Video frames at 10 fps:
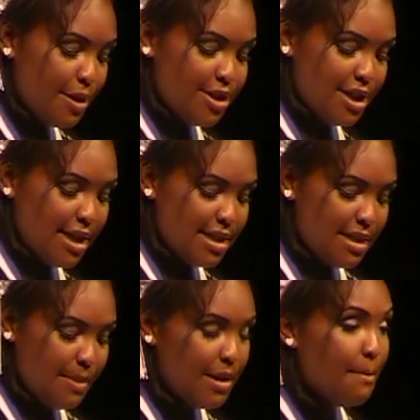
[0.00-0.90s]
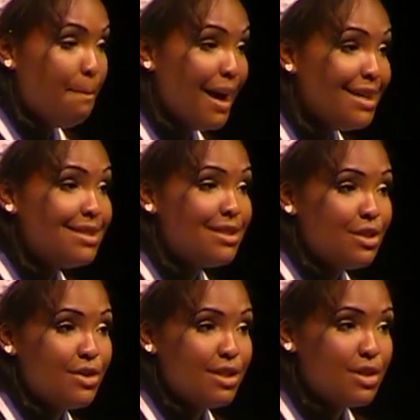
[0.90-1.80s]
pushing us to be the best
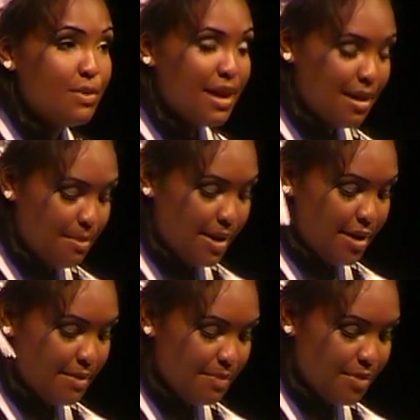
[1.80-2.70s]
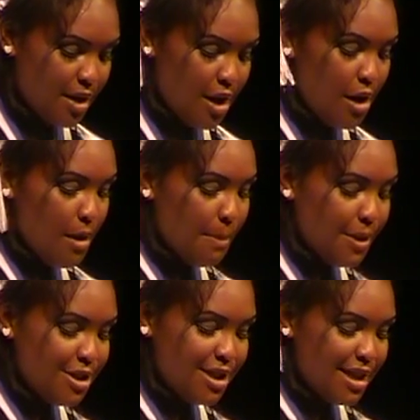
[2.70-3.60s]
students we can be.
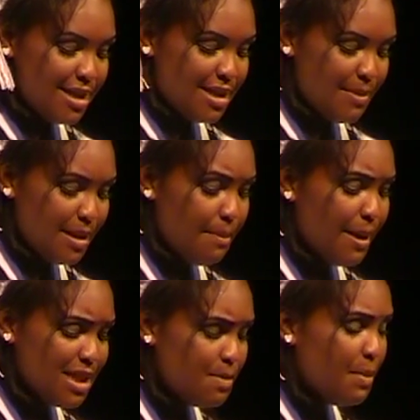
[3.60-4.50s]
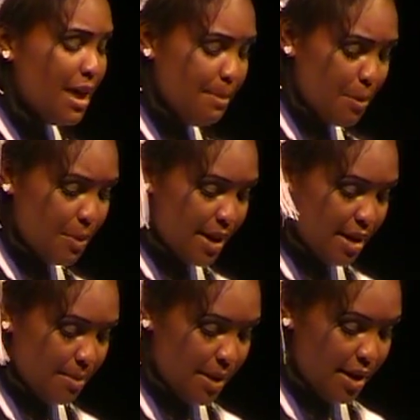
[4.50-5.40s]
Pushing us to be the best people we
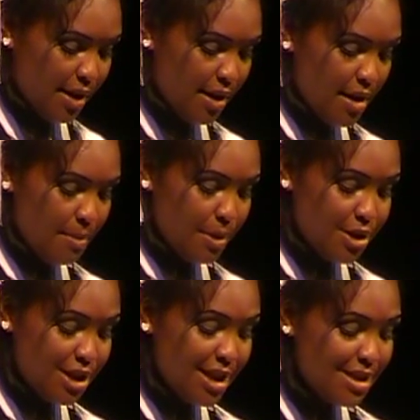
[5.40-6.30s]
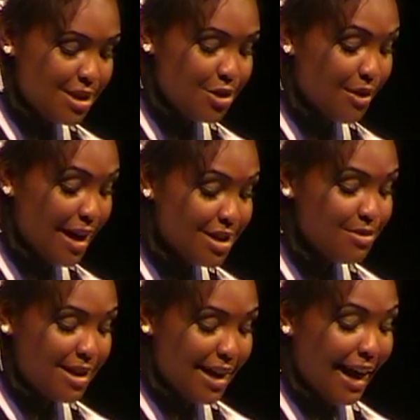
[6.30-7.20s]
can be. Pushing us to
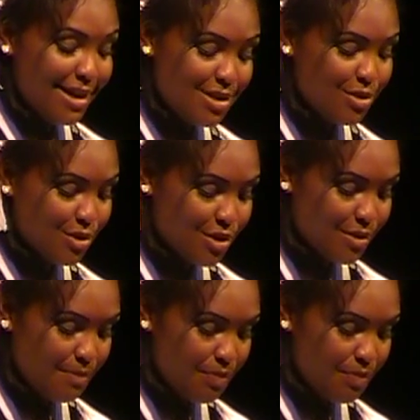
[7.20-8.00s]
graduate high school.